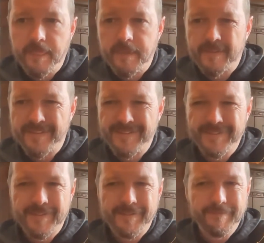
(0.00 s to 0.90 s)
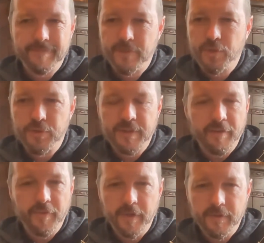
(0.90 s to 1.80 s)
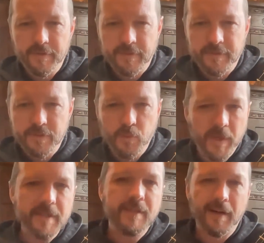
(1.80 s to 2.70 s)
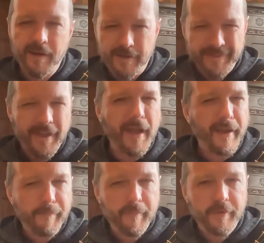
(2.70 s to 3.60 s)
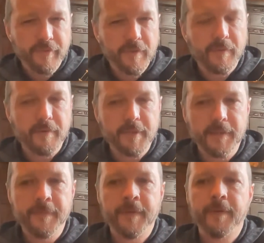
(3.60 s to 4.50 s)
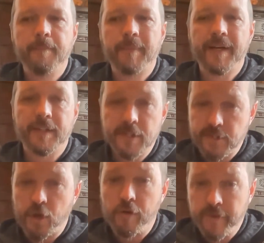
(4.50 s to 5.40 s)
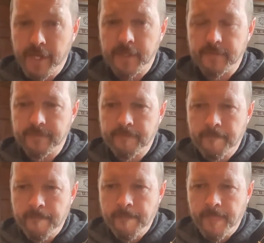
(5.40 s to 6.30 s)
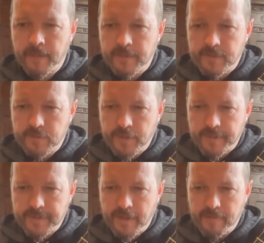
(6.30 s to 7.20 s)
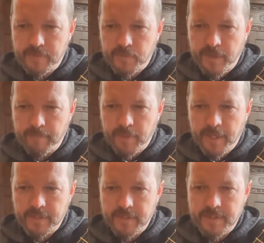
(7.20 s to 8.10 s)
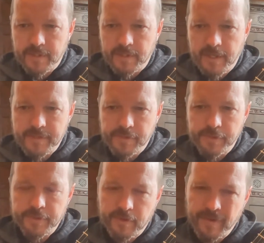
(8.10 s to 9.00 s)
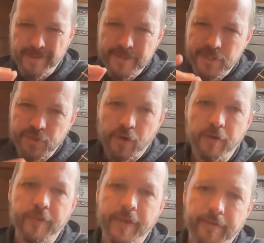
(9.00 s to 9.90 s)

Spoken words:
that's just too difficult and just wasting a lot of time, if you know what I mean, by not solving it. So a lot of times when I'm practicing classical guitar, I'm solving